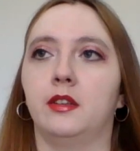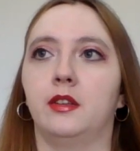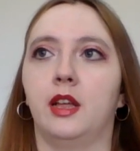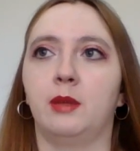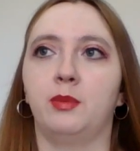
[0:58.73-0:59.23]

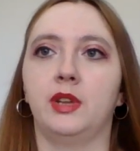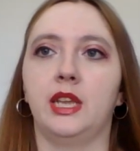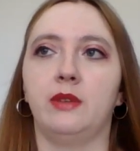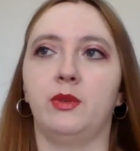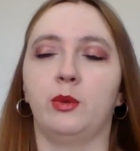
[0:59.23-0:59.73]
I
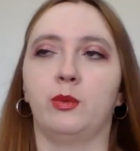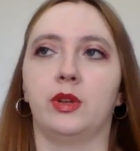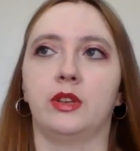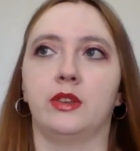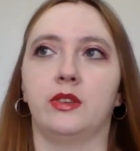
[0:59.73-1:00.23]
believe it
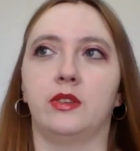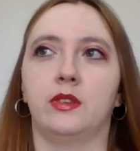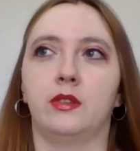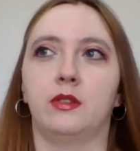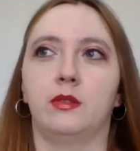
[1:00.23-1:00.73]

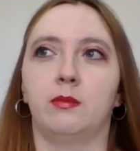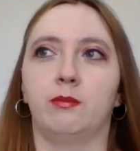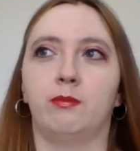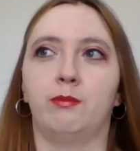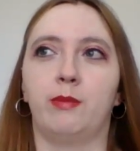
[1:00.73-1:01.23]
was
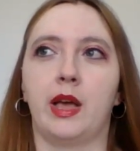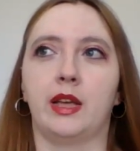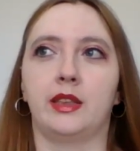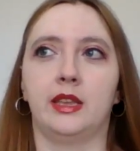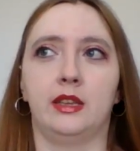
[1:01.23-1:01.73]

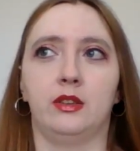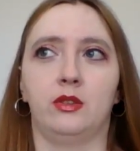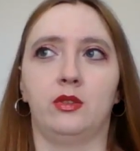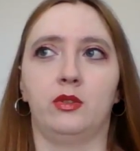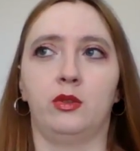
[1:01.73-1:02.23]
back in
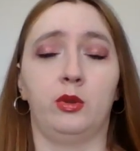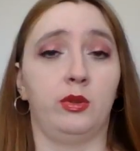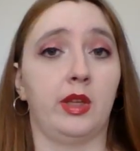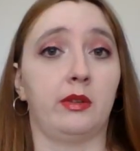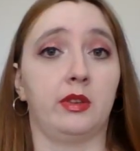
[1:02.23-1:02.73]

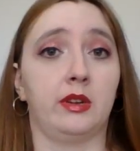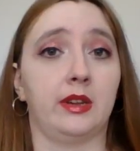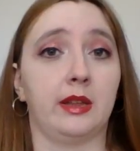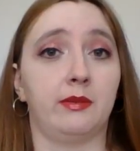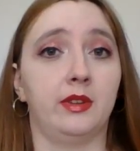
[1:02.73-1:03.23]

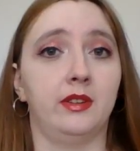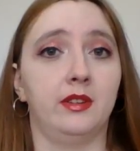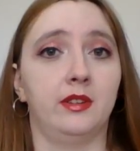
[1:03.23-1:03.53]
2011?